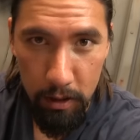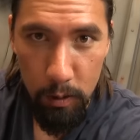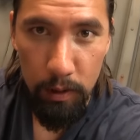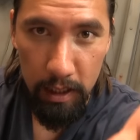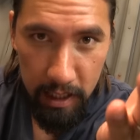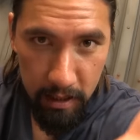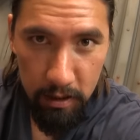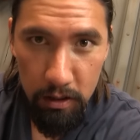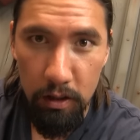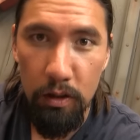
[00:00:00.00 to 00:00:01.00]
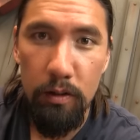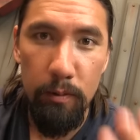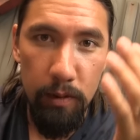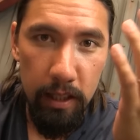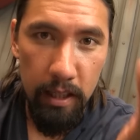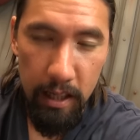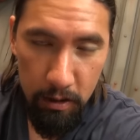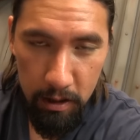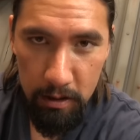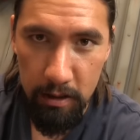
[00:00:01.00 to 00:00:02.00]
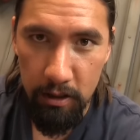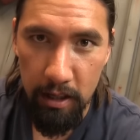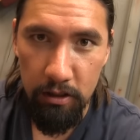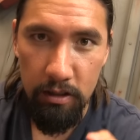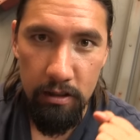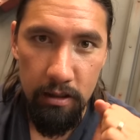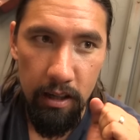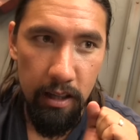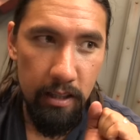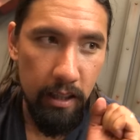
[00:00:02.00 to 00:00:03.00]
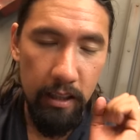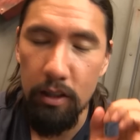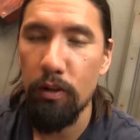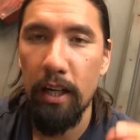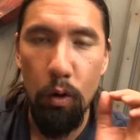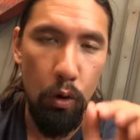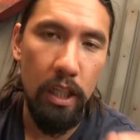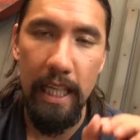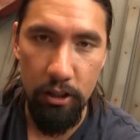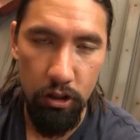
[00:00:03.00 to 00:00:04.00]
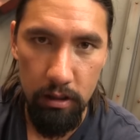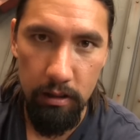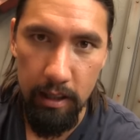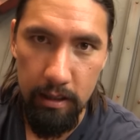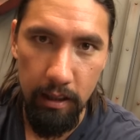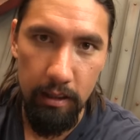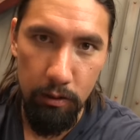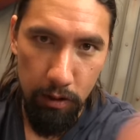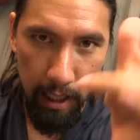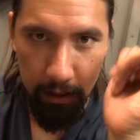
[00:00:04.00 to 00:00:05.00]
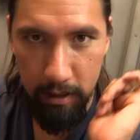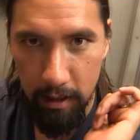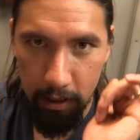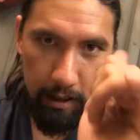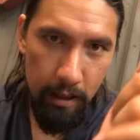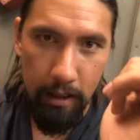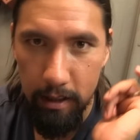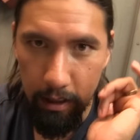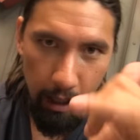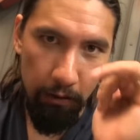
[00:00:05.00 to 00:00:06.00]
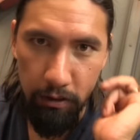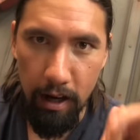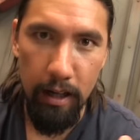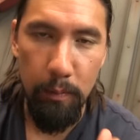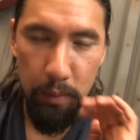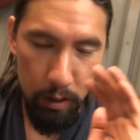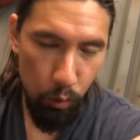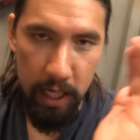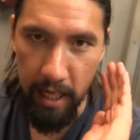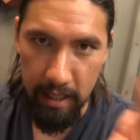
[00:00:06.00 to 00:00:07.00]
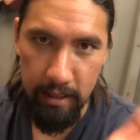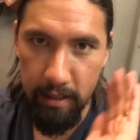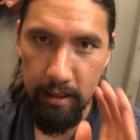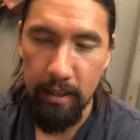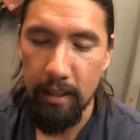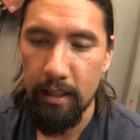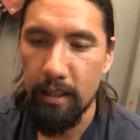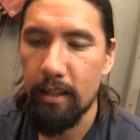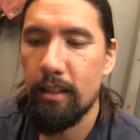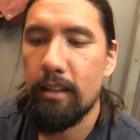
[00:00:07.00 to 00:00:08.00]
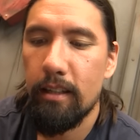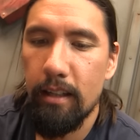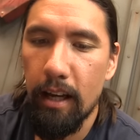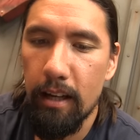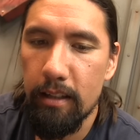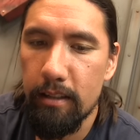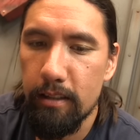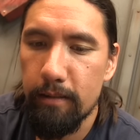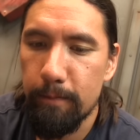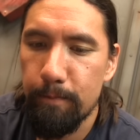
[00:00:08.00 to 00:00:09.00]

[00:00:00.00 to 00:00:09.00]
you and we listen to you and we hear your suggestions and that's like a direct correlation. That's like a direct lifeline between us. And